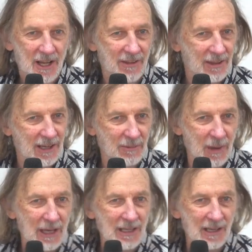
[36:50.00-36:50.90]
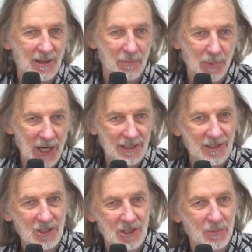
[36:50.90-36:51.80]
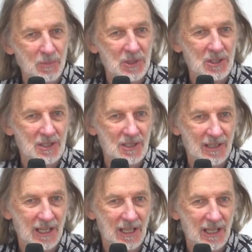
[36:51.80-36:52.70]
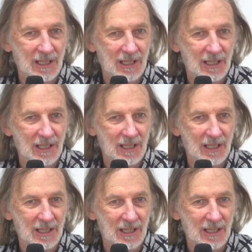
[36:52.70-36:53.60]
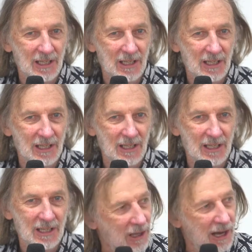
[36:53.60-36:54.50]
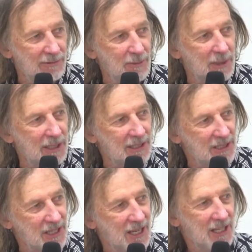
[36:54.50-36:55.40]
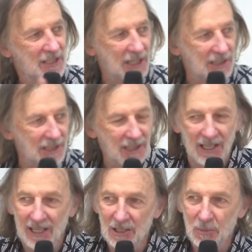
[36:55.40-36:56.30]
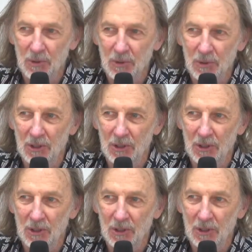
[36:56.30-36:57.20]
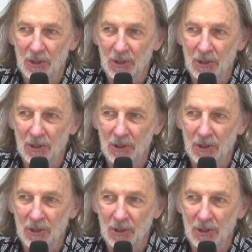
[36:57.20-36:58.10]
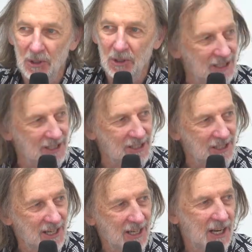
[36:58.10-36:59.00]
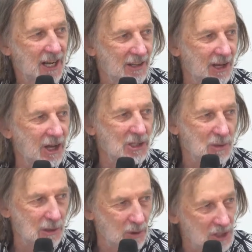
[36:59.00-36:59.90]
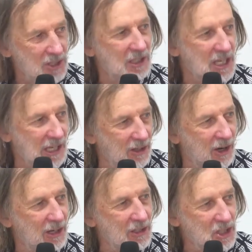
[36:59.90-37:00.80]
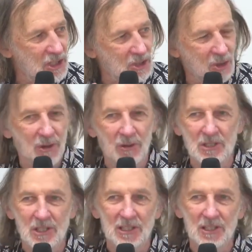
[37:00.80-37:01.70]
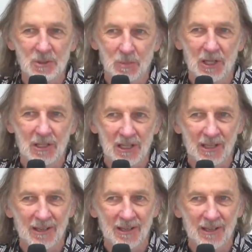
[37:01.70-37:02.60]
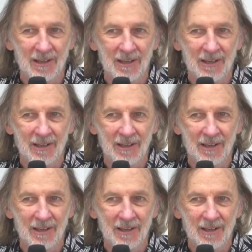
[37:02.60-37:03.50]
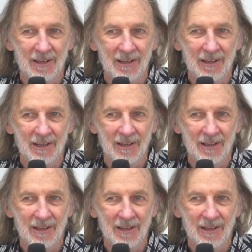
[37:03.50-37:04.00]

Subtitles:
And then making the partnerships that would make things happen, like with local government, technical experts, and the women's organizations. And the last one was the technologies or the resilience building techniques that you